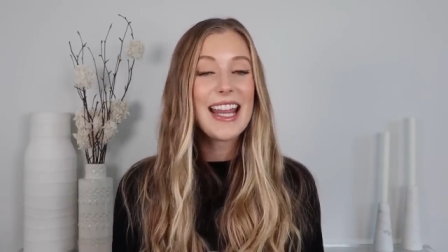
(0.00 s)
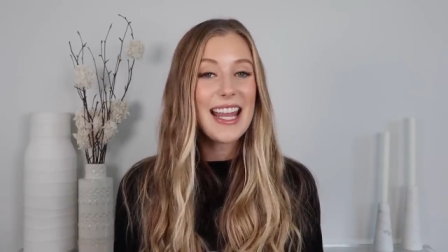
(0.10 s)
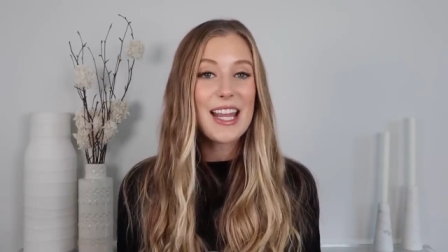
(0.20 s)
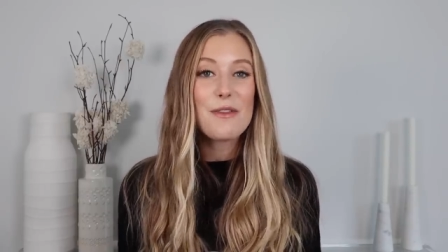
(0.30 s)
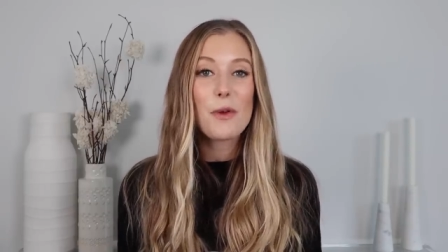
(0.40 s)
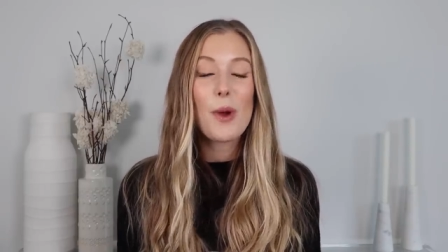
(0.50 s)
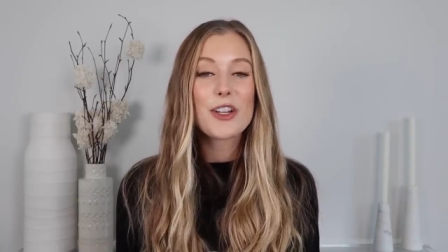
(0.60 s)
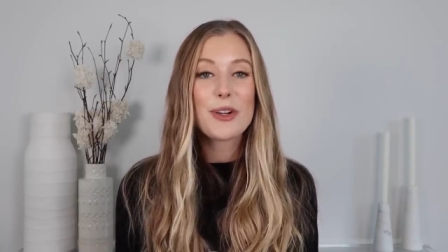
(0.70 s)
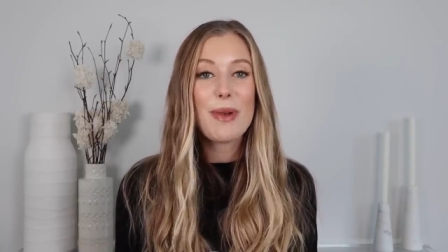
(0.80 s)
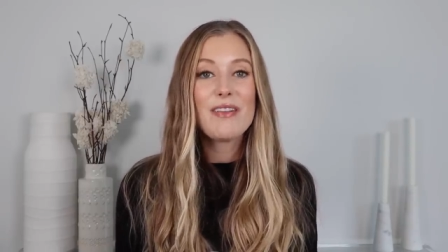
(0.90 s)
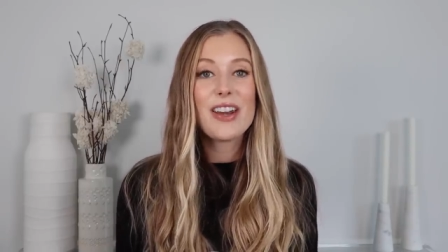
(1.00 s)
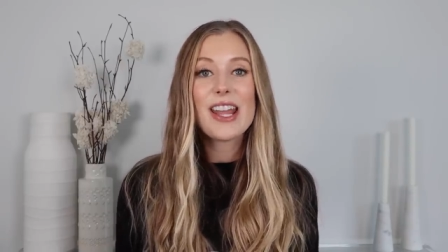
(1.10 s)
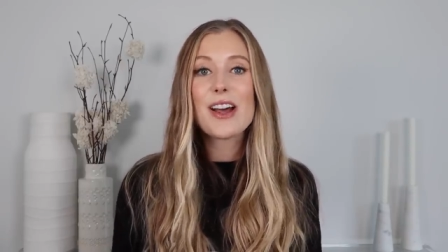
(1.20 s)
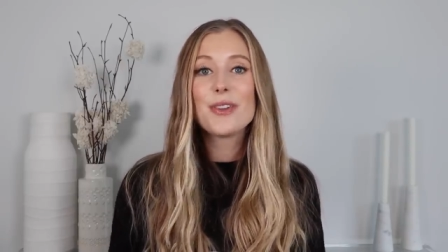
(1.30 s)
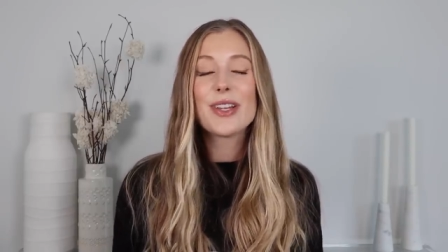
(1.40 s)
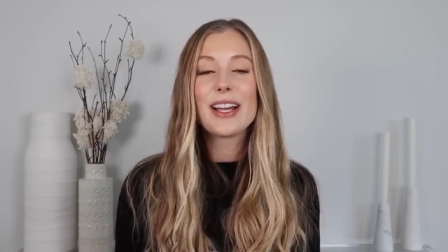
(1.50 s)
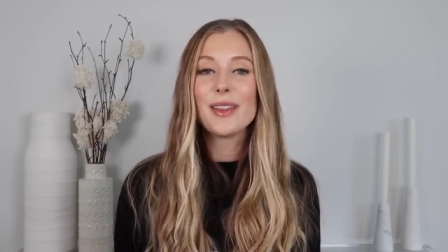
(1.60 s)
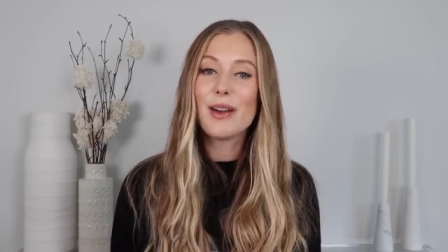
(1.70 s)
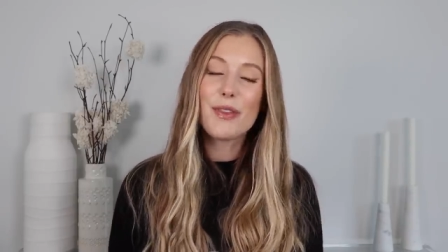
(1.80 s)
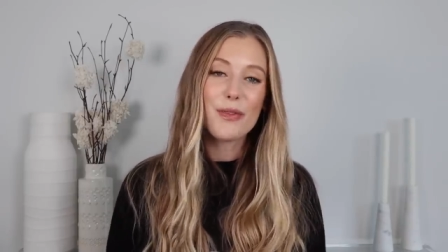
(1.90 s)
Thank you for watching my videos. I
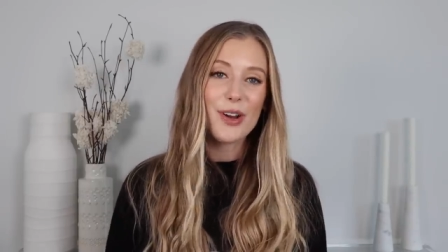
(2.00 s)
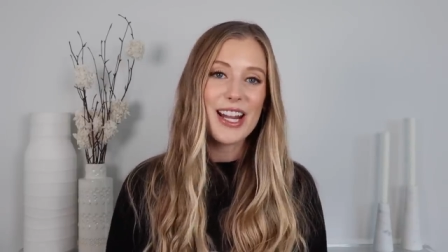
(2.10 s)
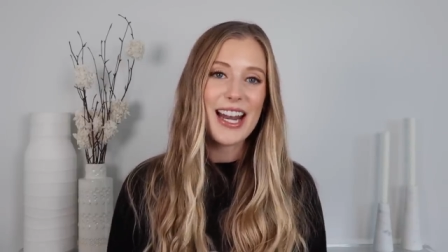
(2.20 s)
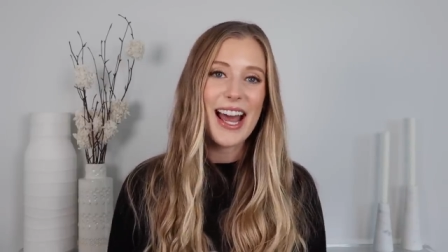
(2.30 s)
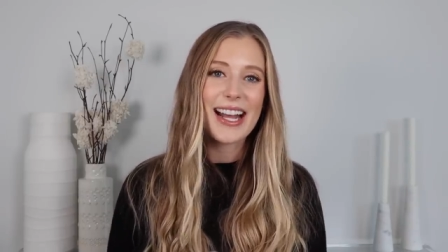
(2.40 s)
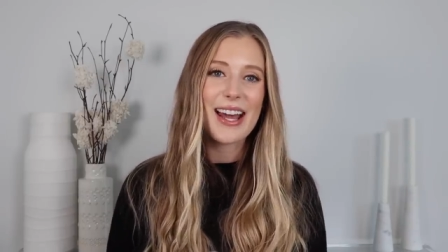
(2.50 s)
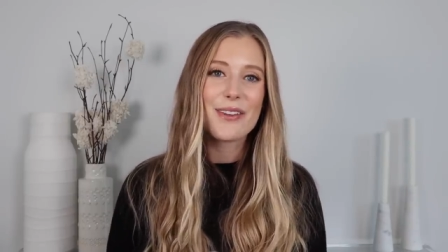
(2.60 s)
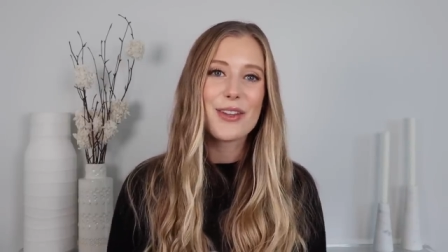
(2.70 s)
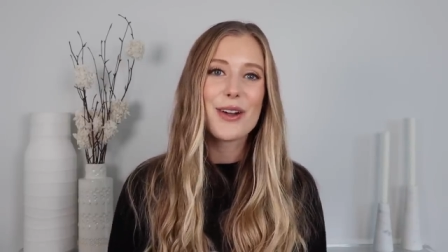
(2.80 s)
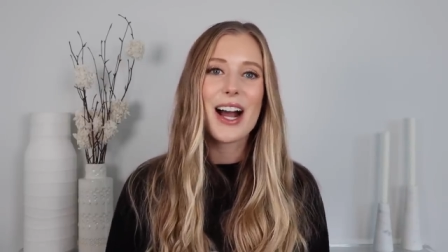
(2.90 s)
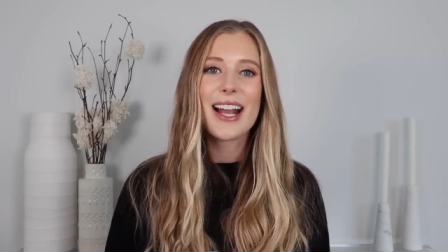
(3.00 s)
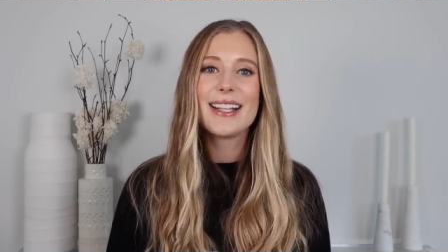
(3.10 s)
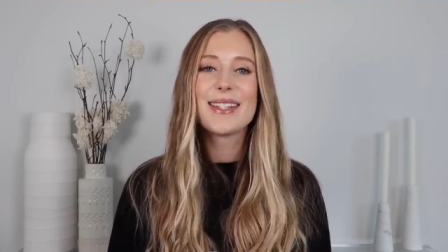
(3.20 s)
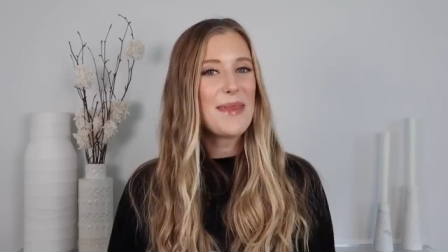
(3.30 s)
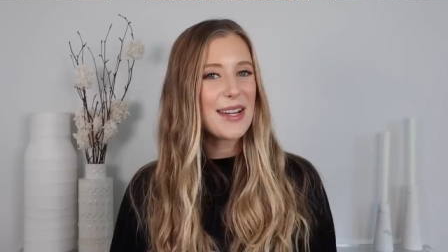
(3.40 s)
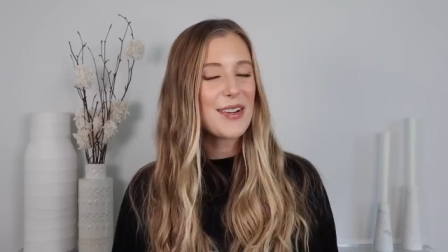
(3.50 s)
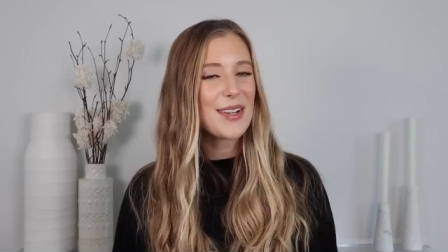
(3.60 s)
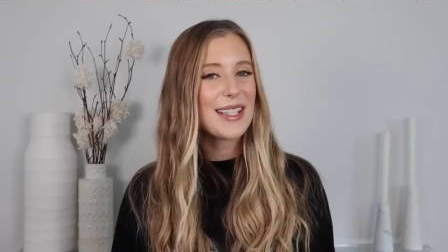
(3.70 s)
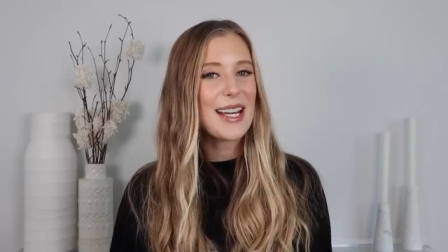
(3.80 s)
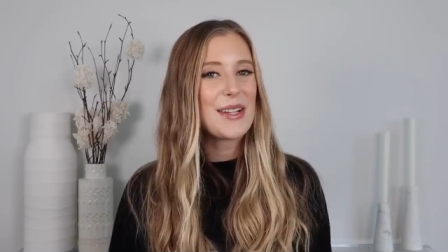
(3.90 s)
love the freaking heck out of you guys. Make sure
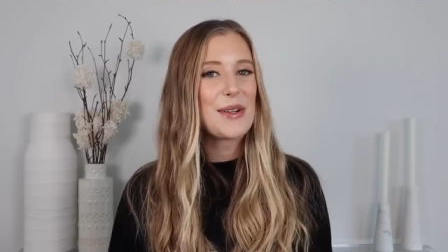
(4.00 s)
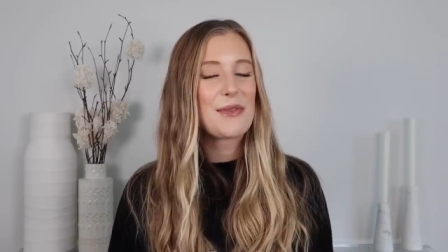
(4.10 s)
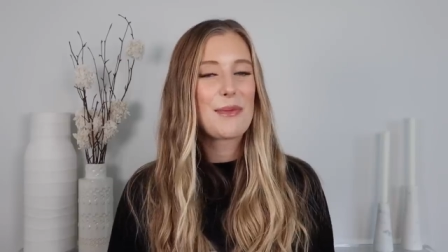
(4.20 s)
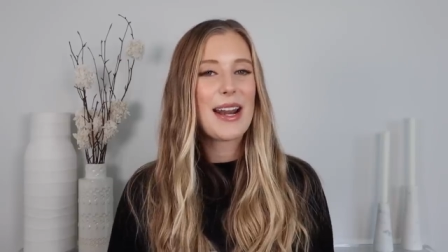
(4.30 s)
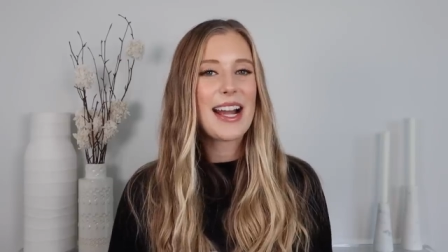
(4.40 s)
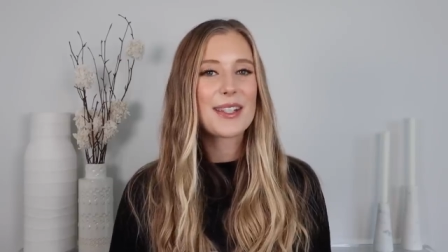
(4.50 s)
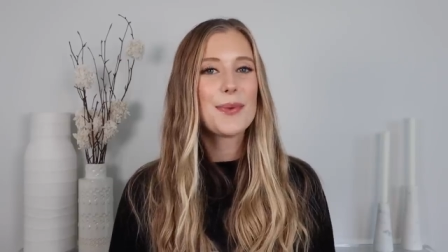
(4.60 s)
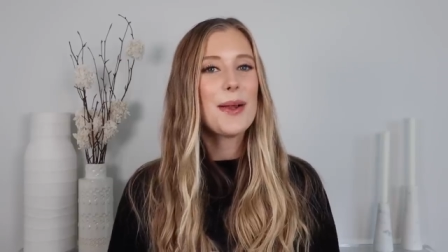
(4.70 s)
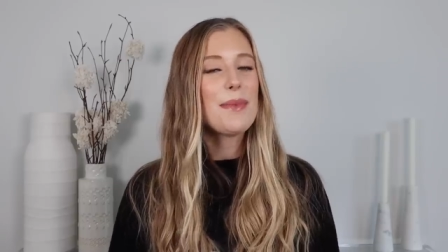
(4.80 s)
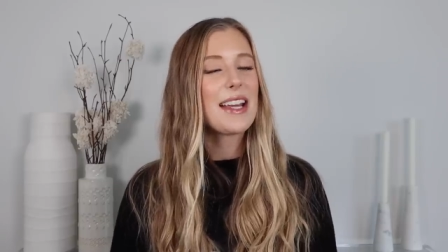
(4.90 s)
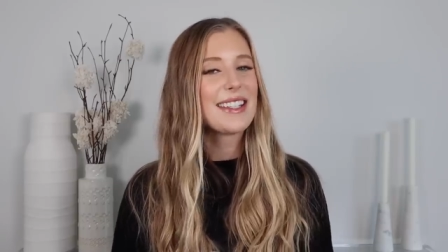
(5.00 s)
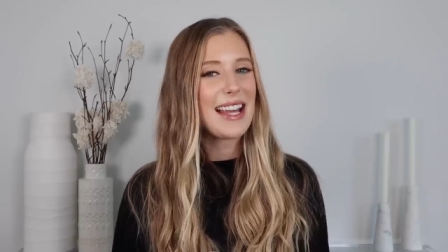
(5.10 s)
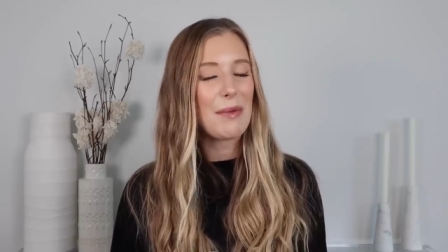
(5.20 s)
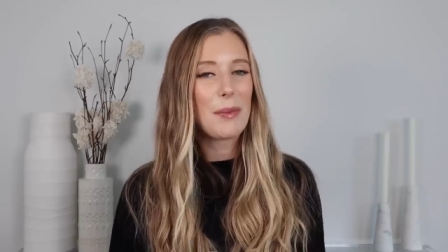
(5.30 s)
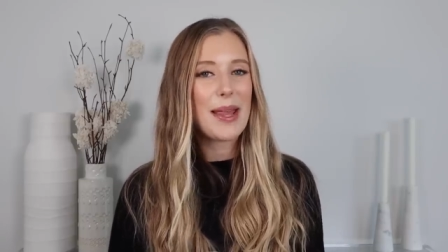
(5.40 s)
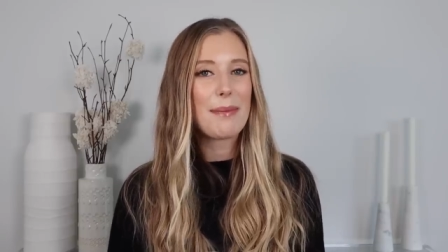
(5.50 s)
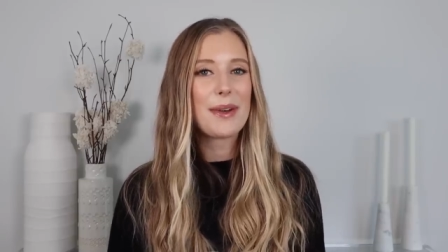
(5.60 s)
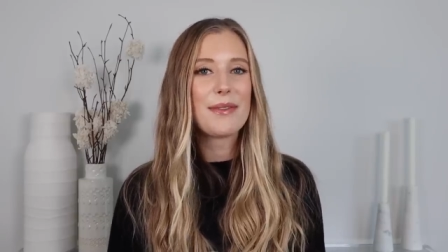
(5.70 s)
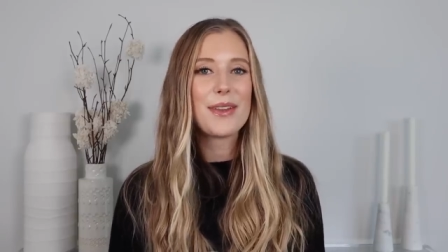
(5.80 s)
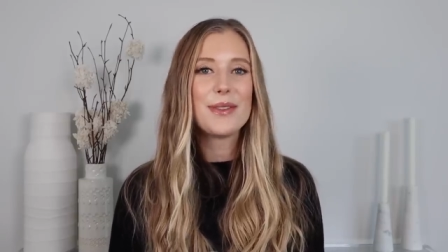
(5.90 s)
to stay tuned for my next one because that will be up
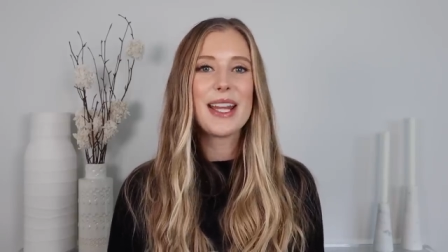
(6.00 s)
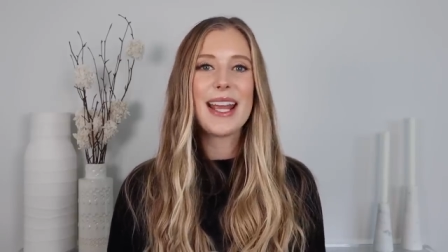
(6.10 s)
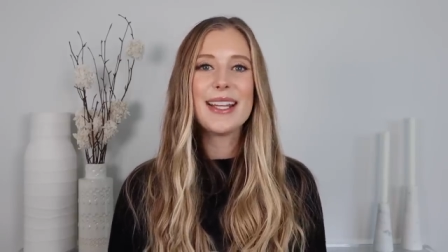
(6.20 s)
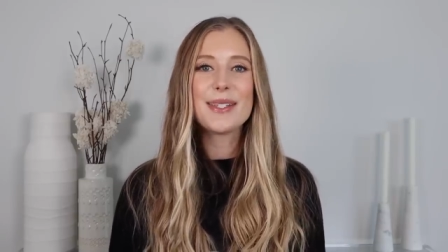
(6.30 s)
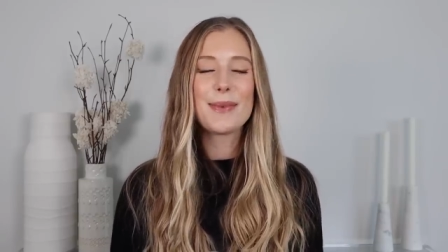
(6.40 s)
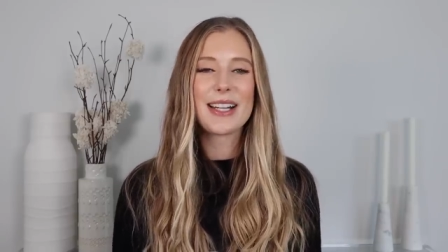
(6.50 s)
in a few days.